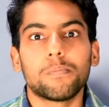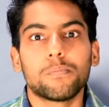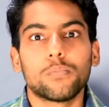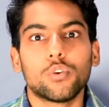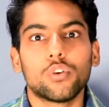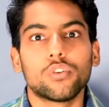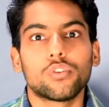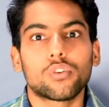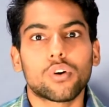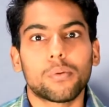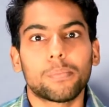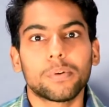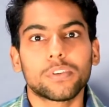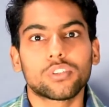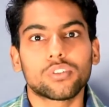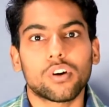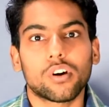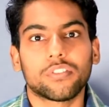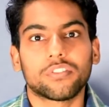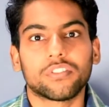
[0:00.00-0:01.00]
more robust
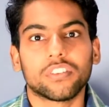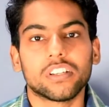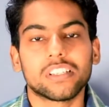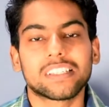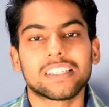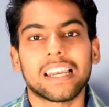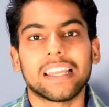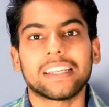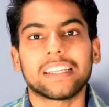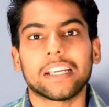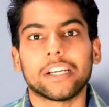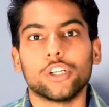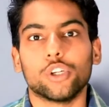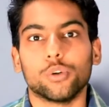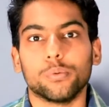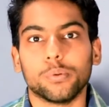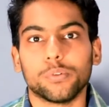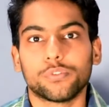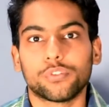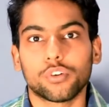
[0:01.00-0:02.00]
softwares like
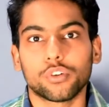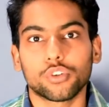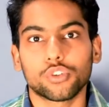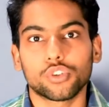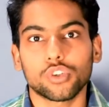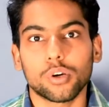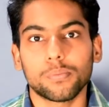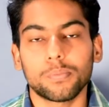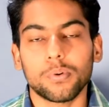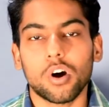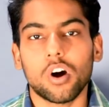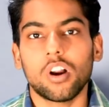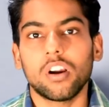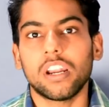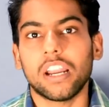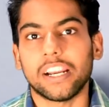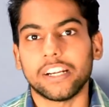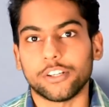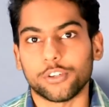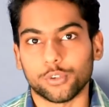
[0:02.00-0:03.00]
Adobe Photoshop or
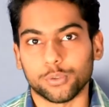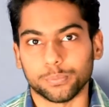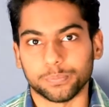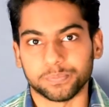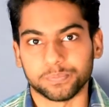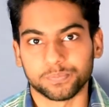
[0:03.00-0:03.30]
Lightroom,